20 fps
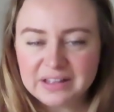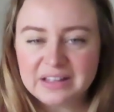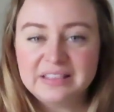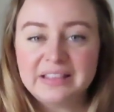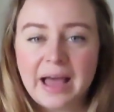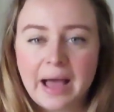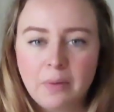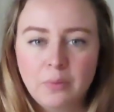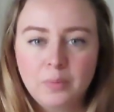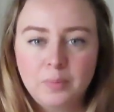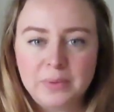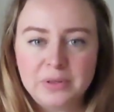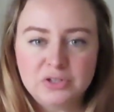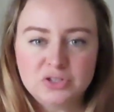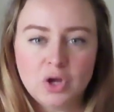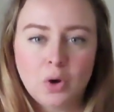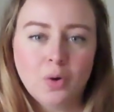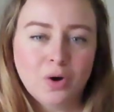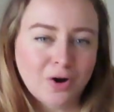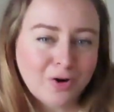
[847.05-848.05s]
Like that would be
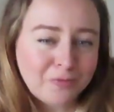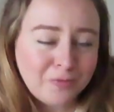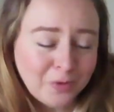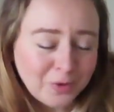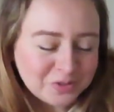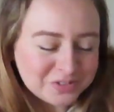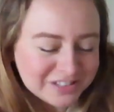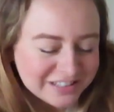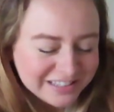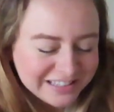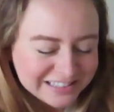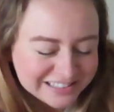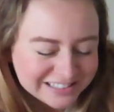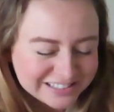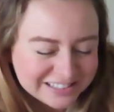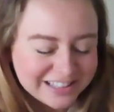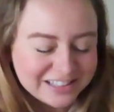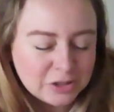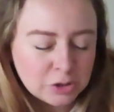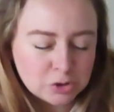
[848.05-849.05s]
so hurtful to
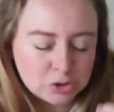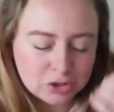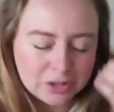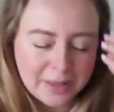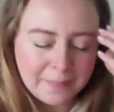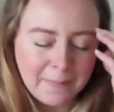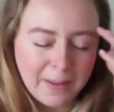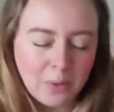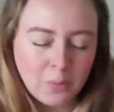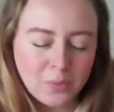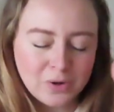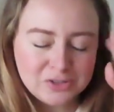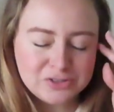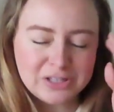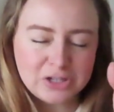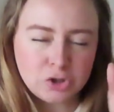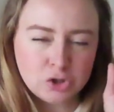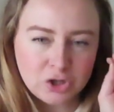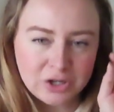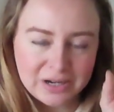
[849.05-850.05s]
hear. Like those are like my worst
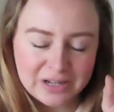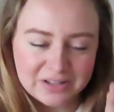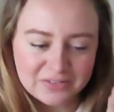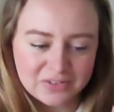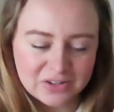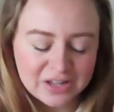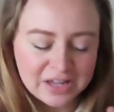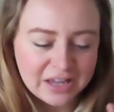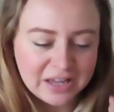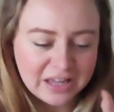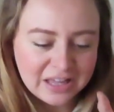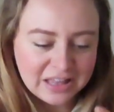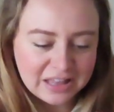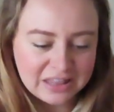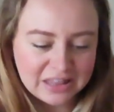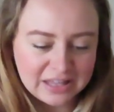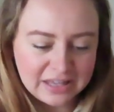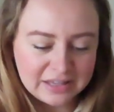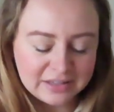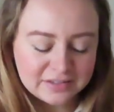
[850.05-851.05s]
like critic
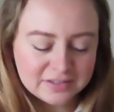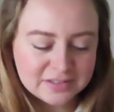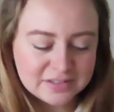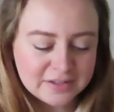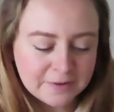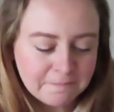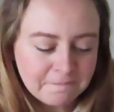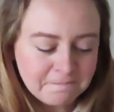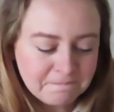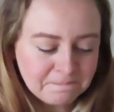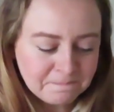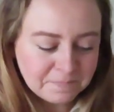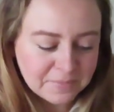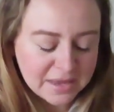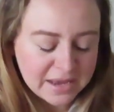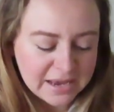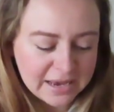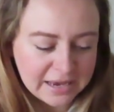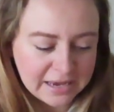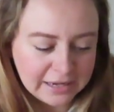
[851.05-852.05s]
things.
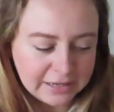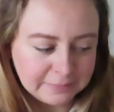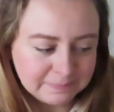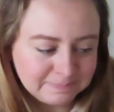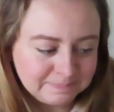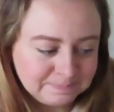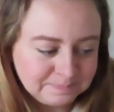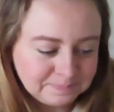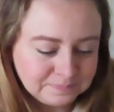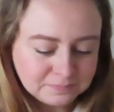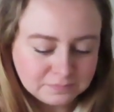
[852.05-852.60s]
And